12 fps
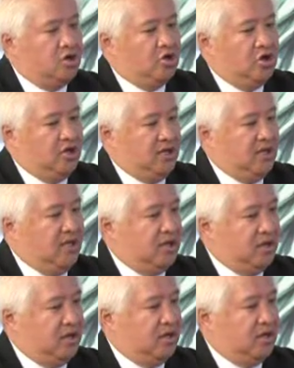you
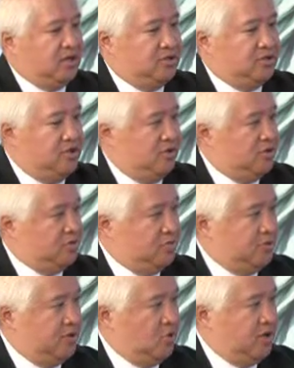needed a 2/3
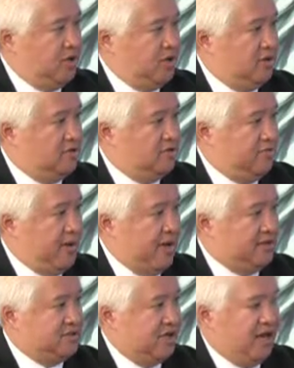majority to
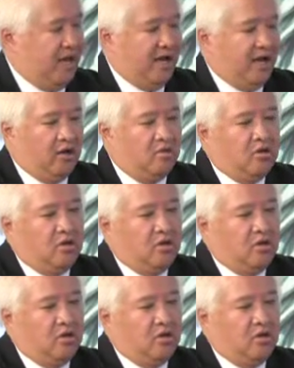pass a guy out,